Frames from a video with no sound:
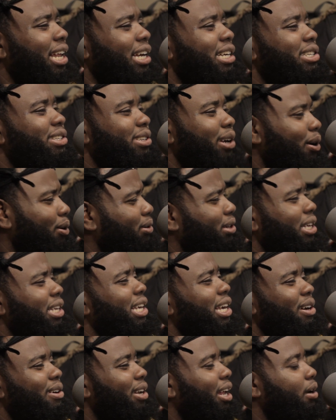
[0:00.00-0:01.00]
Like
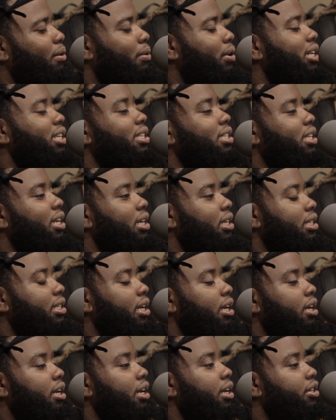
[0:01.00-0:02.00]
Tokyo, like what is this?
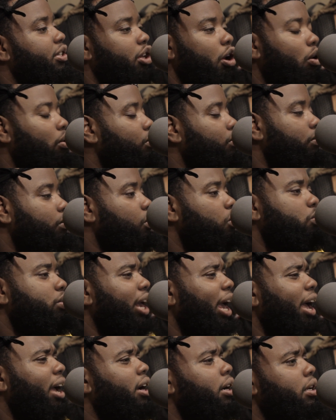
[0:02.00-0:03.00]
Yeah. Don't who
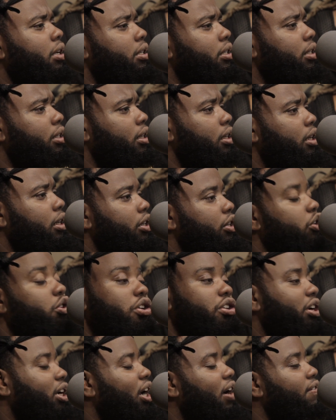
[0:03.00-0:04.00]
cares? You're
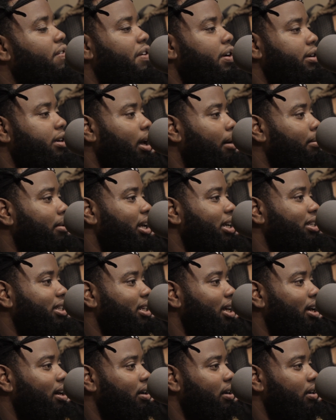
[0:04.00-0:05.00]
on the cover of Double
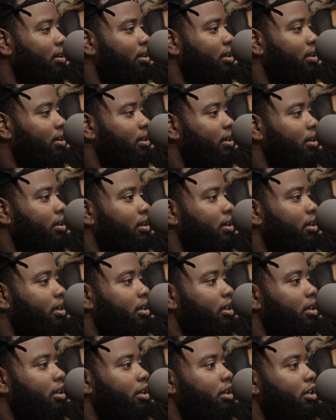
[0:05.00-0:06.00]
XL.
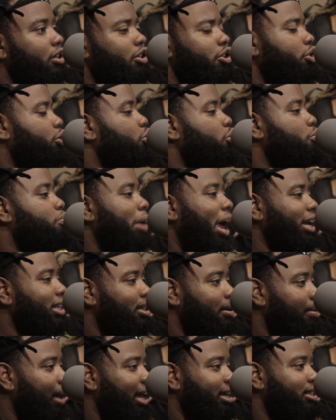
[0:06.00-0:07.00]
You back
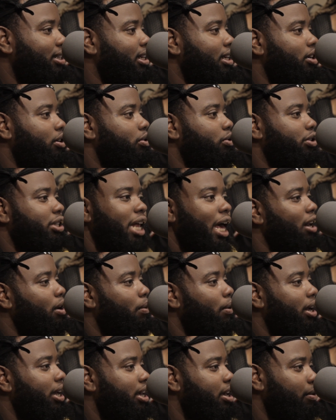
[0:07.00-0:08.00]
to back singles, not a
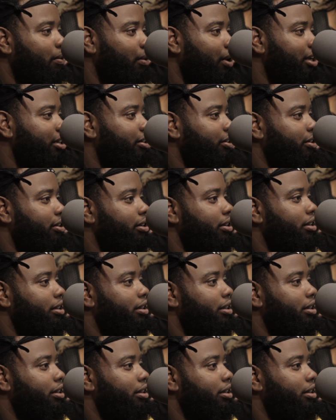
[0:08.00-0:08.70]
one hit wonder.